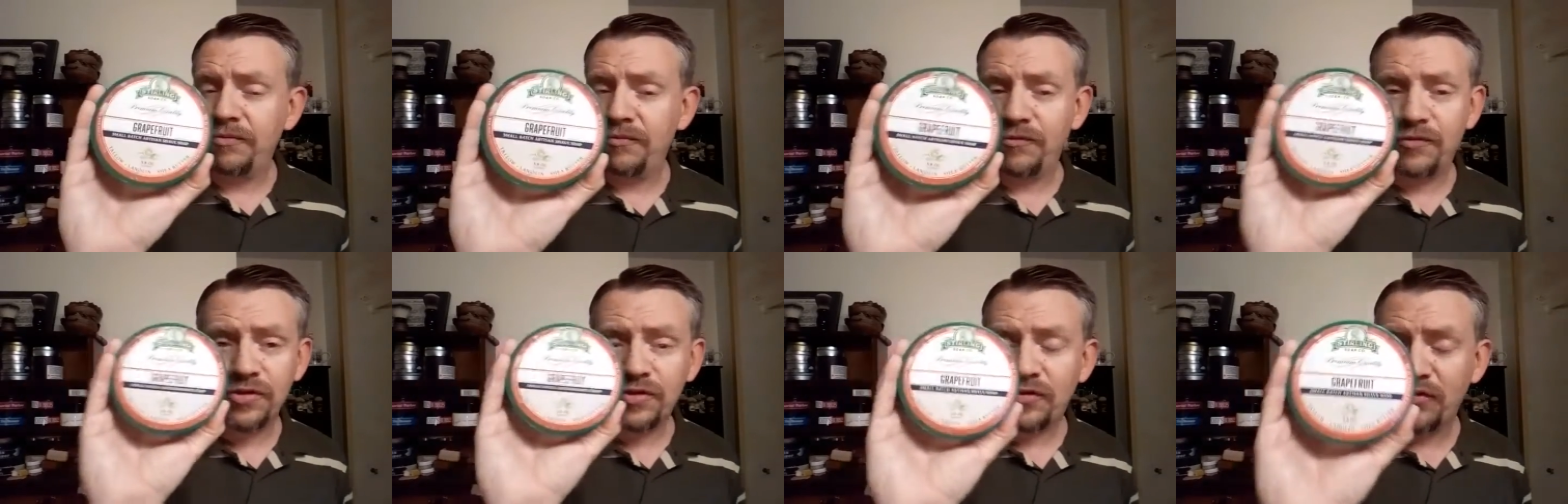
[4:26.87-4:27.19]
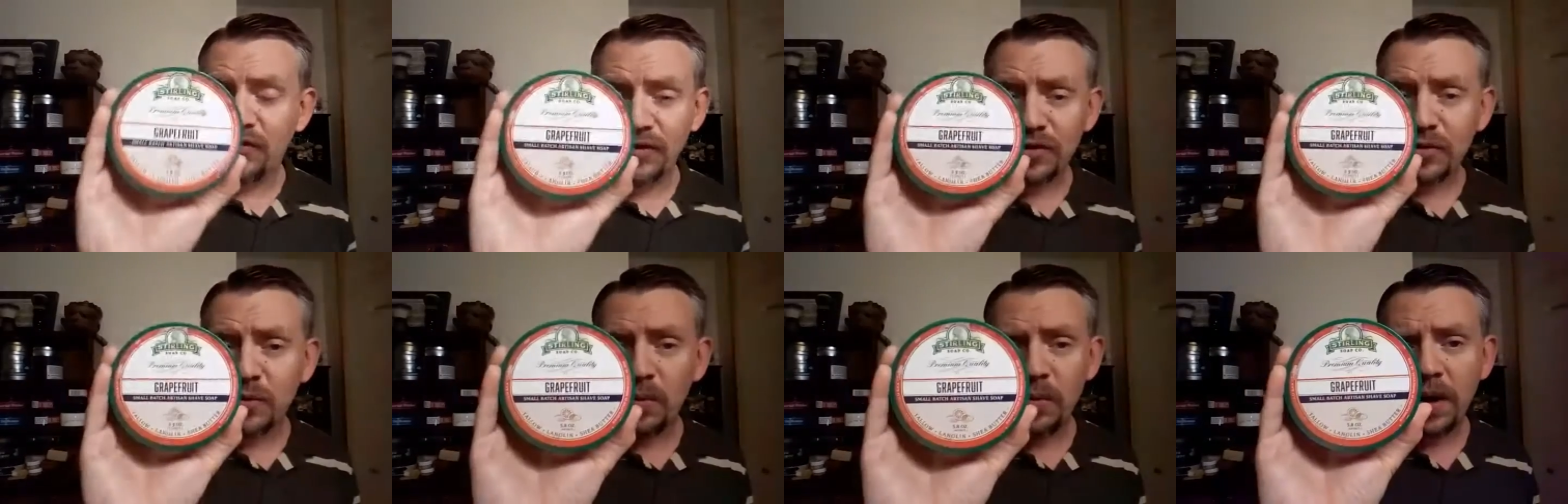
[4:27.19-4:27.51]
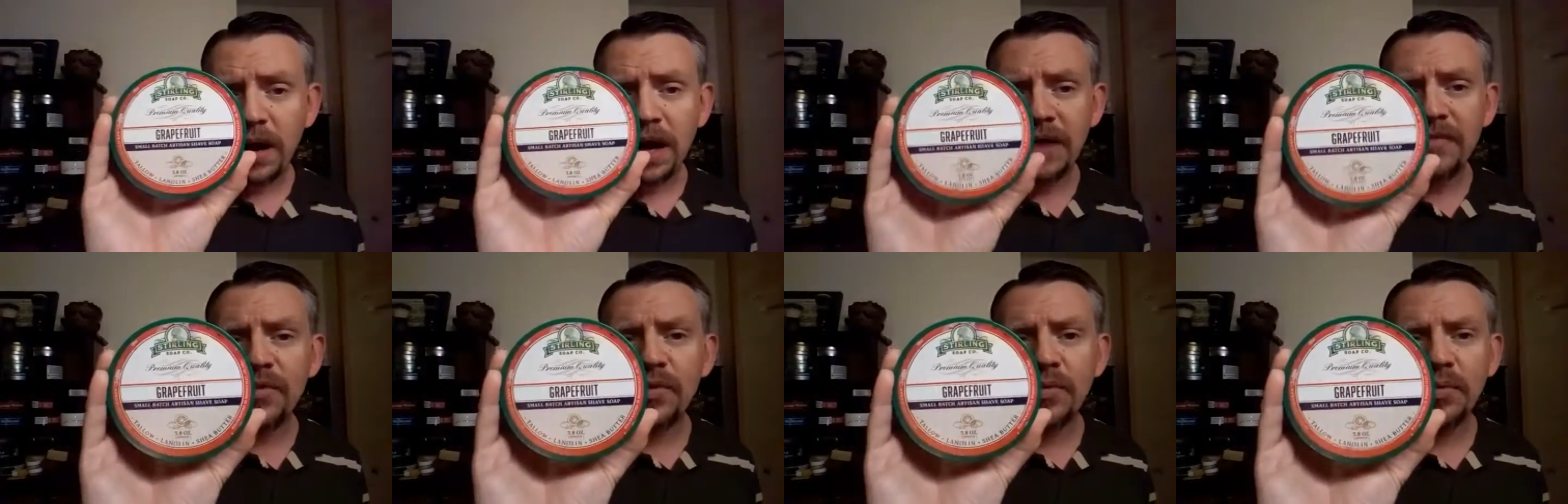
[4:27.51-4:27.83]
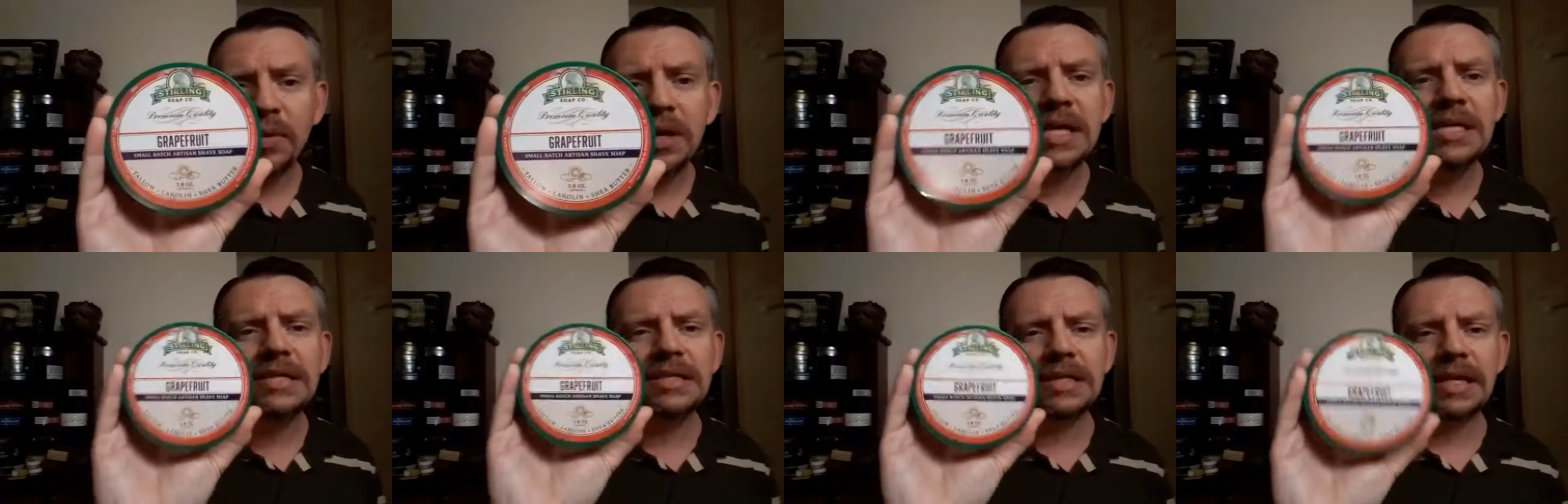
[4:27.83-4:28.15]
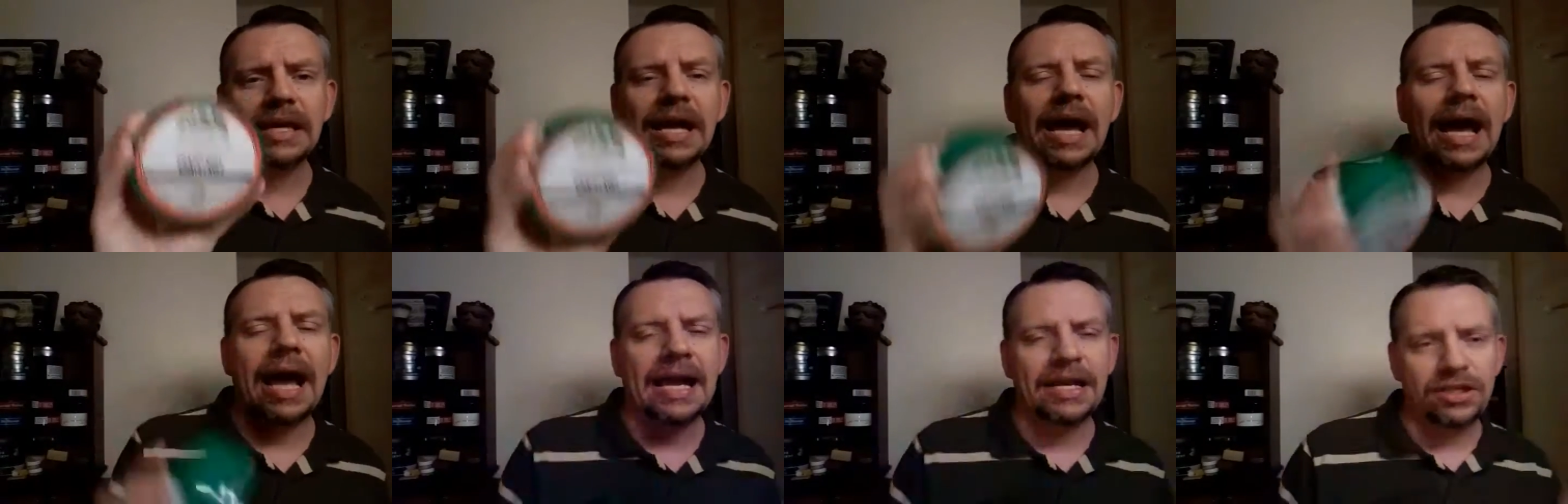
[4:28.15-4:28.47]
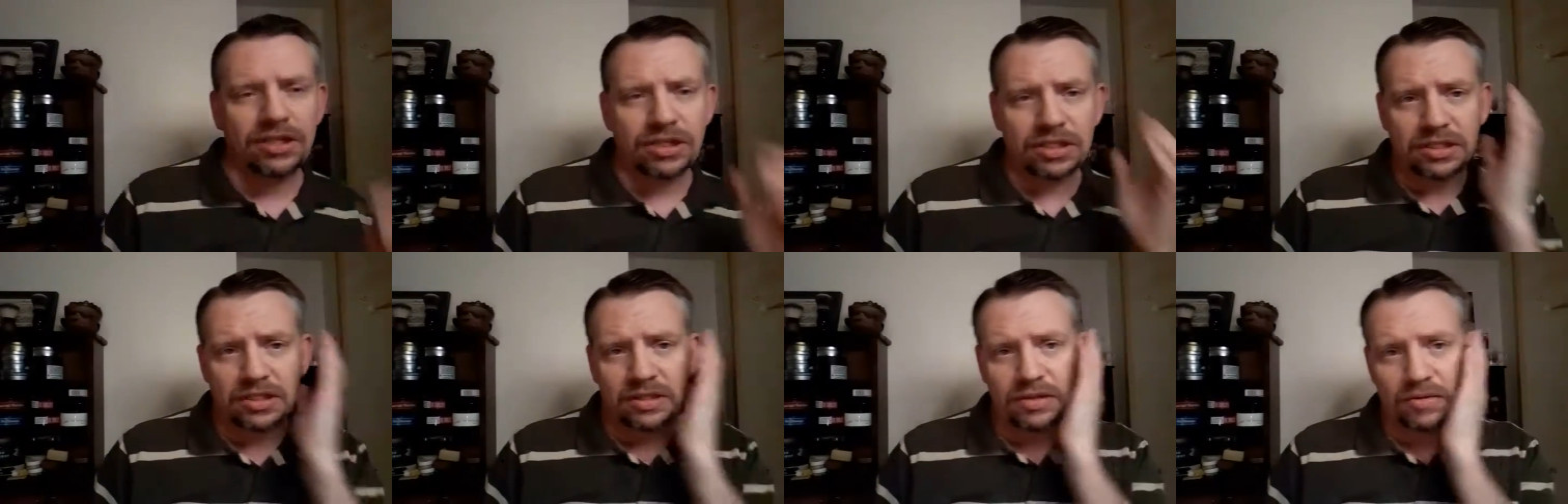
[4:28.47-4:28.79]
for whatever reason,
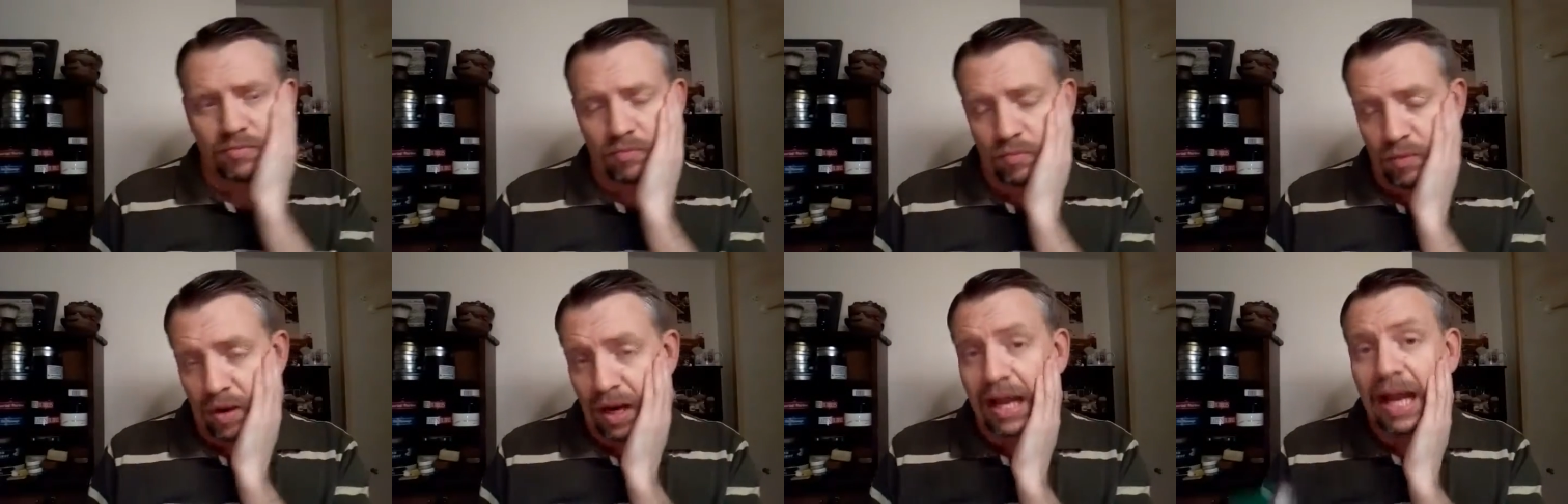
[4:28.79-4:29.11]
when